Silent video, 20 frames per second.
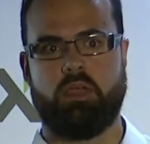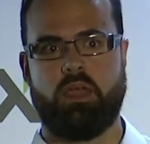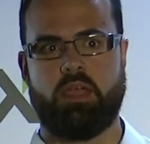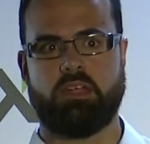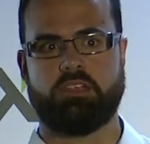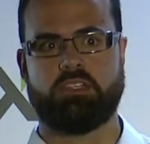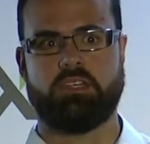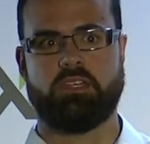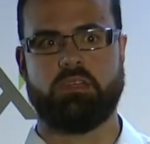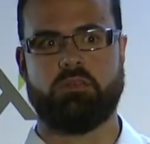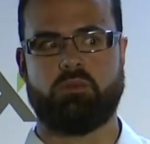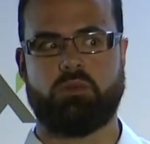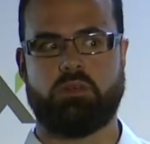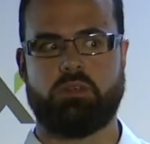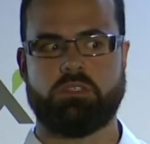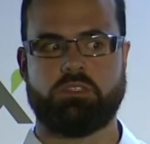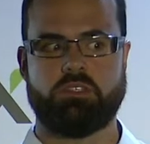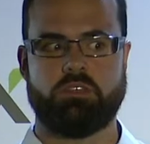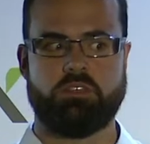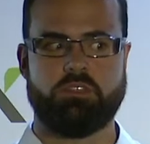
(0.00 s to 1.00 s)
actually
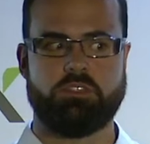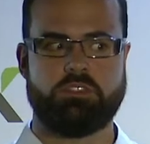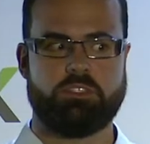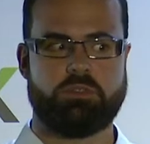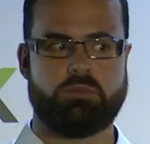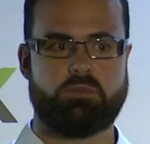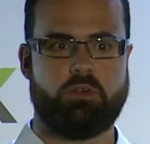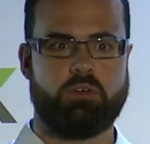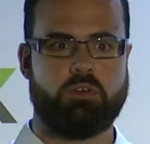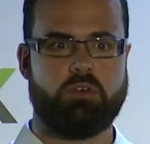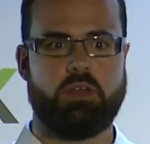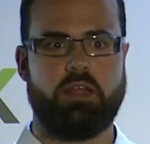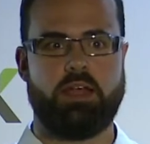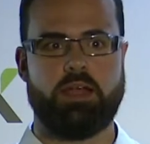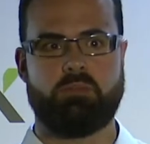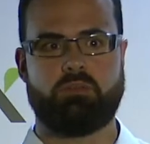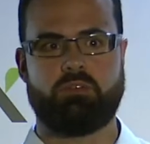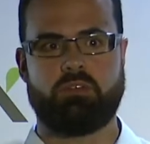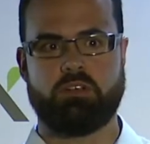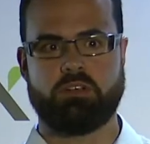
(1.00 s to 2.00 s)
works or you just broke a
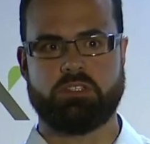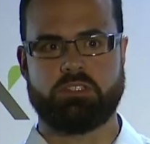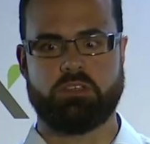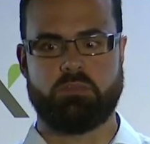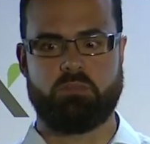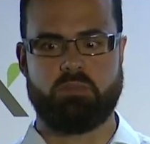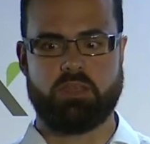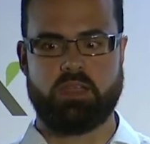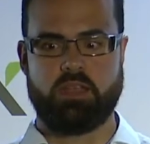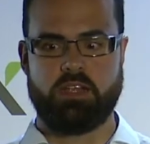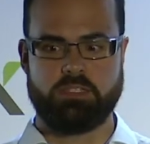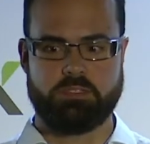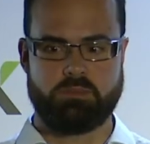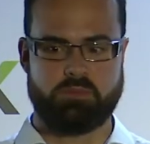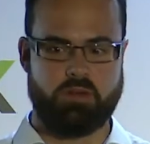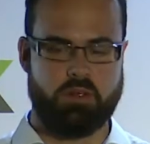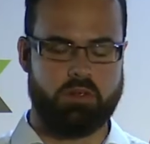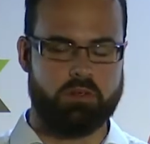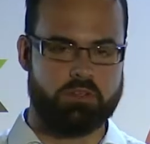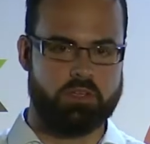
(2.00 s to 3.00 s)
library or something else
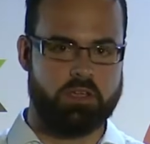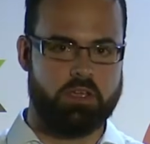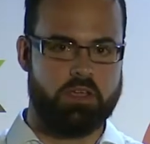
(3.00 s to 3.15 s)
broke.